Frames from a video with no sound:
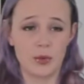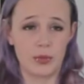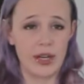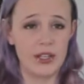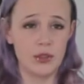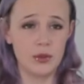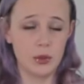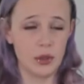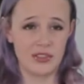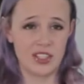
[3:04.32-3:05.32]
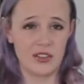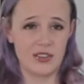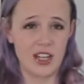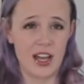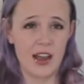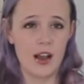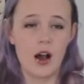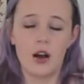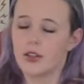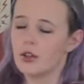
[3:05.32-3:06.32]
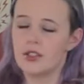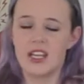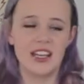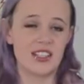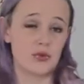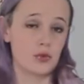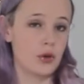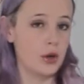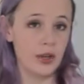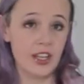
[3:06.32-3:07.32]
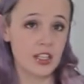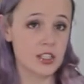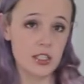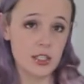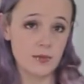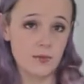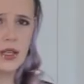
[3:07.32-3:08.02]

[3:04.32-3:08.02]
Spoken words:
your brand new Louis Vuitton tie, oh, your day is ruined.